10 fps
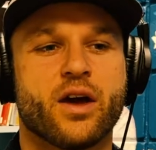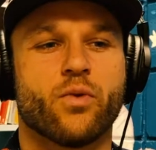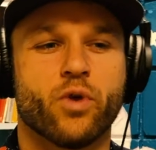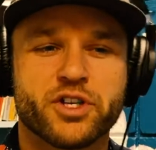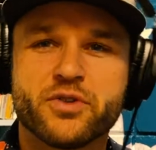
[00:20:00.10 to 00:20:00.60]

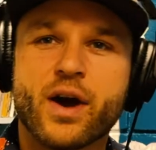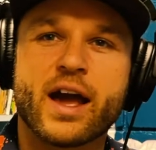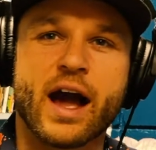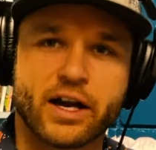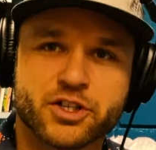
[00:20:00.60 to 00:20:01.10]
what do I
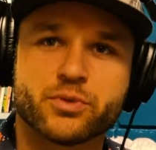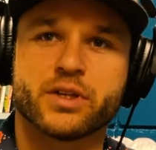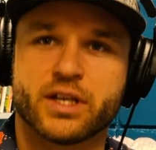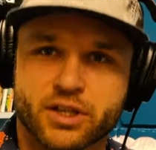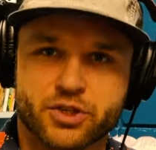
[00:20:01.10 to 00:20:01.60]

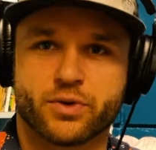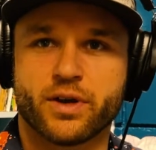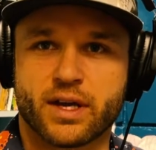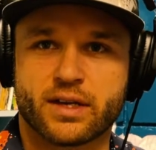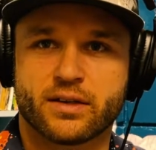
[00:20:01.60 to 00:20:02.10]
actually
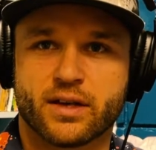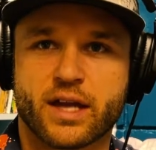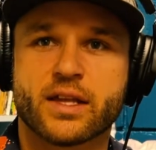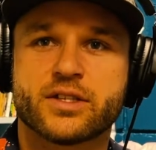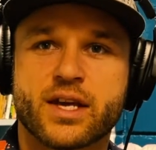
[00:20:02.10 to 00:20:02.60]
enjoy?
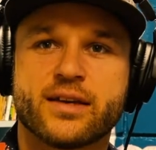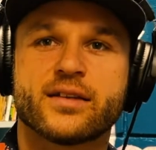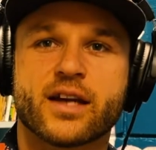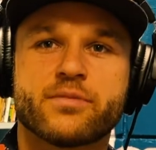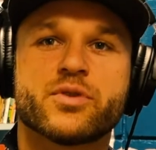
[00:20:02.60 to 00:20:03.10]
And then
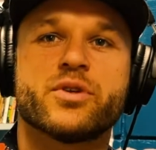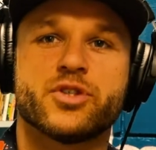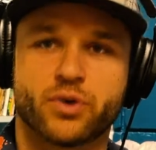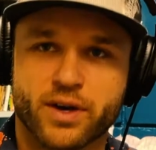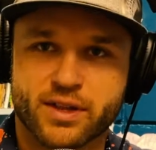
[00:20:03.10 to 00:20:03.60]
taking time to
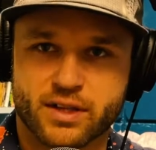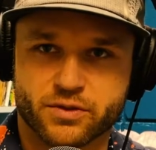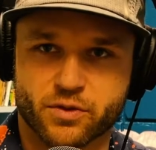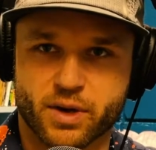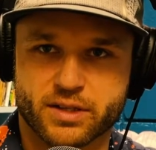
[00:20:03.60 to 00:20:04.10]
enjoy things
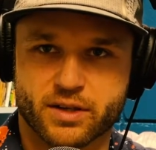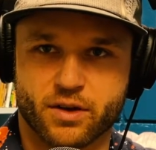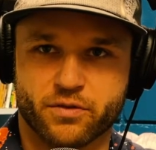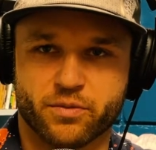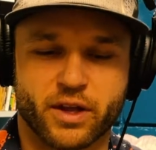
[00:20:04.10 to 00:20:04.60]
for
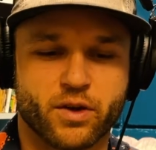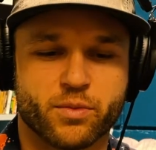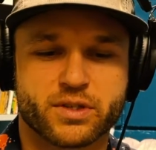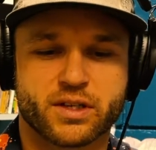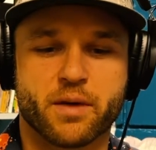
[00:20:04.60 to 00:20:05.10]
myself, like
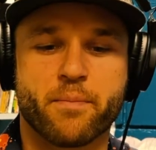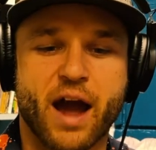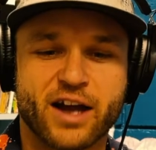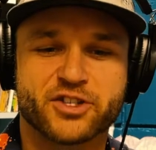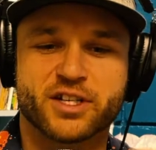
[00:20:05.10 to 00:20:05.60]
almost
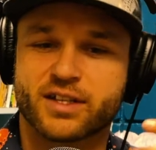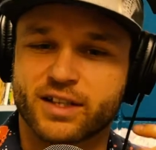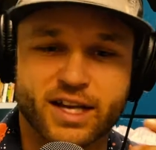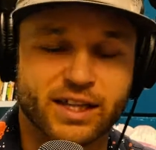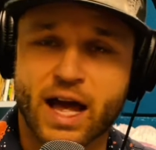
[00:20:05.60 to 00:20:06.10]

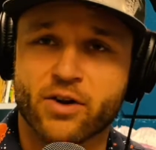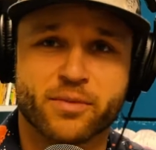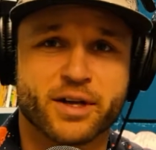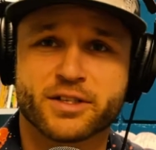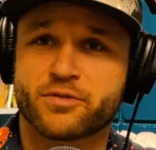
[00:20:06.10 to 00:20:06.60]
compassionately
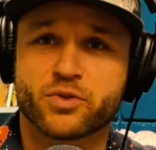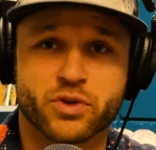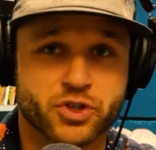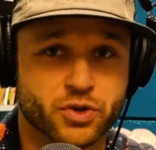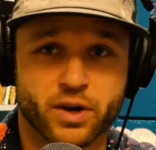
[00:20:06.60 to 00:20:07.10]
allowing myself to
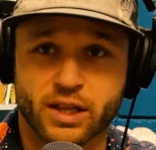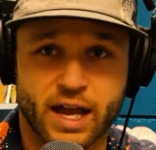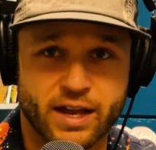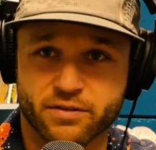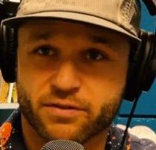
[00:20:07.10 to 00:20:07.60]
enjoy
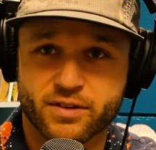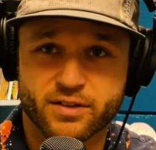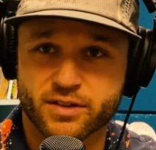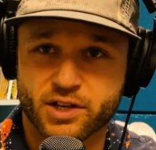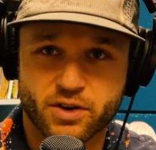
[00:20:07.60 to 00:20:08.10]
life.
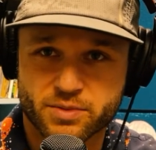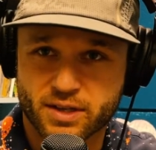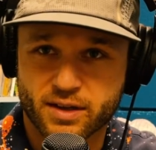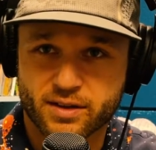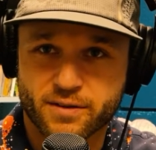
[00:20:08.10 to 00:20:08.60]
You know what I'm
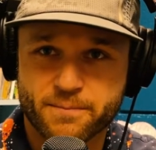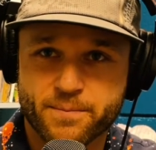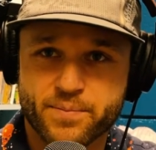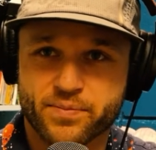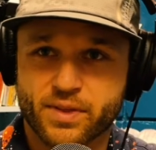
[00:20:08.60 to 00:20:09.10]

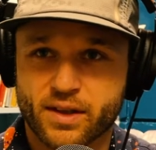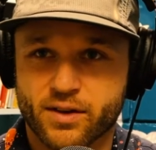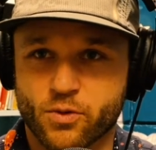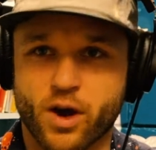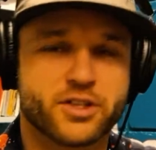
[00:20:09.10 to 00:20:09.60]

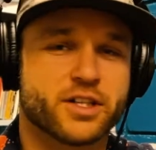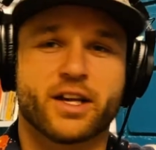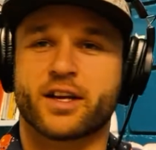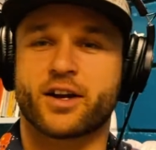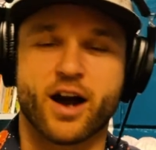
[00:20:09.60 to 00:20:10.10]
saying? Watching
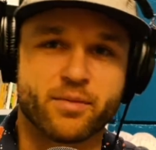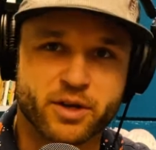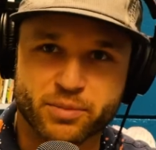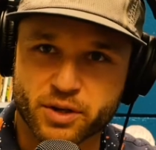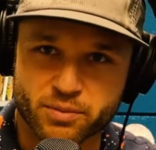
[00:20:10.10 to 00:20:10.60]
like a
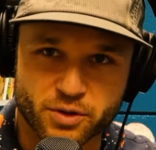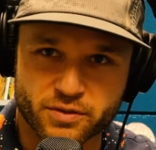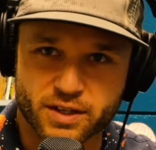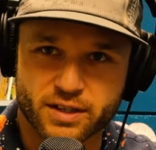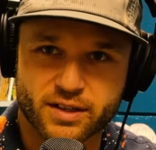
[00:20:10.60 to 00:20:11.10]
comic book
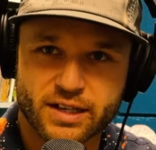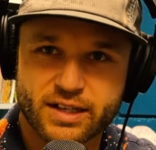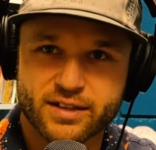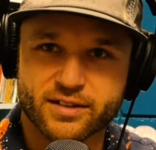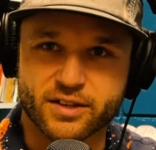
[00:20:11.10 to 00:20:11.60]
movie,
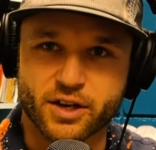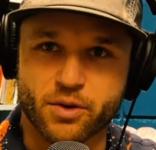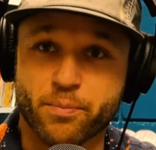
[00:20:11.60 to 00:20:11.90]
you know, by